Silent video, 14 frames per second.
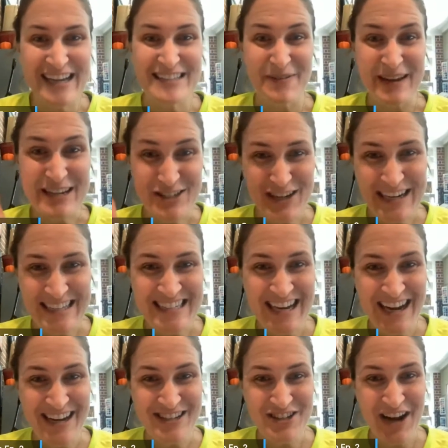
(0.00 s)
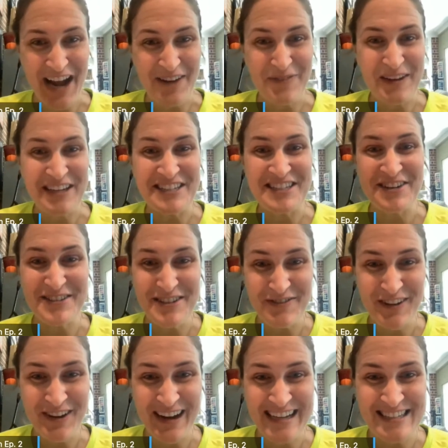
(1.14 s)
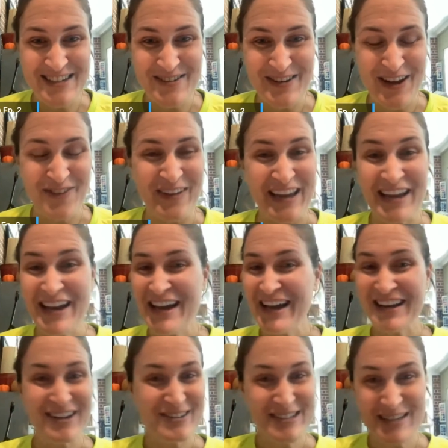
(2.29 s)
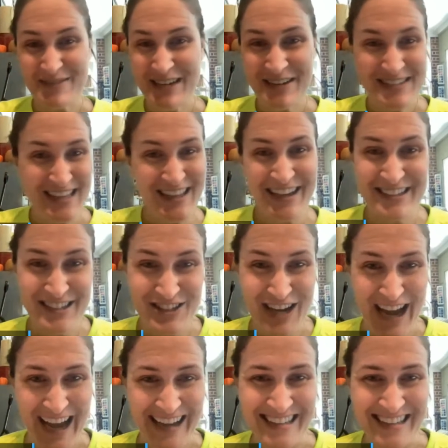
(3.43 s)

to make sure I stay on track because those of you guys who know me know sometimes I like to chat.